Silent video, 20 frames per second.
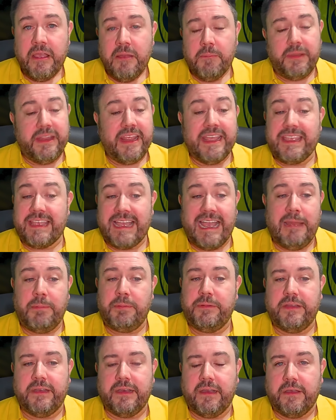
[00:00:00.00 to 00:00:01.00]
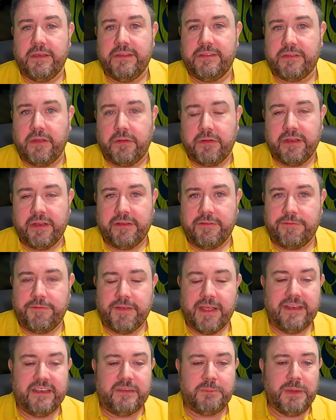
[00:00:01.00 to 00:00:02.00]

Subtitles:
But they capitalised on a defence.